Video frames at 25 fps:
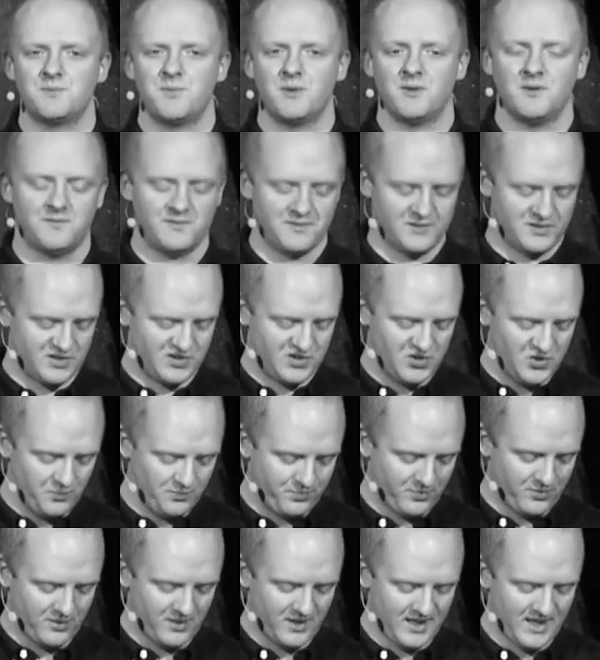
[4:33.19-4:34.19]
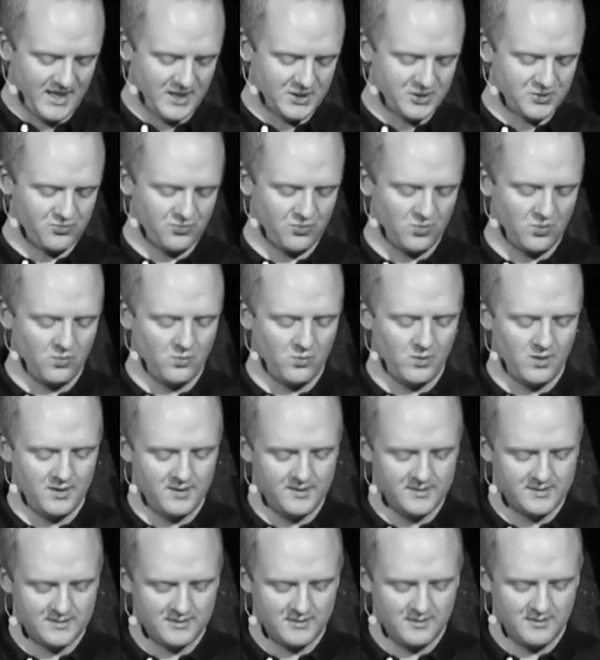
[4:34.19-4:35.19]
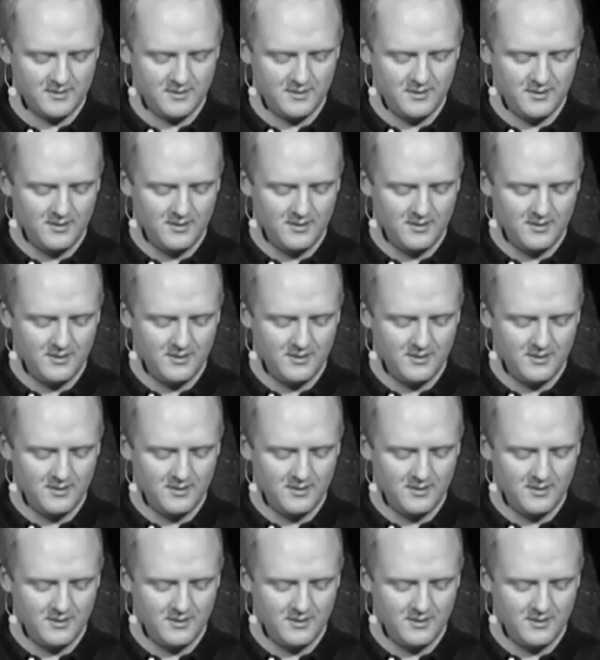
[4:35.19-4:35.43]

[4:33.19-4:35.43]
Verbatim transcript: but of supernatural ones.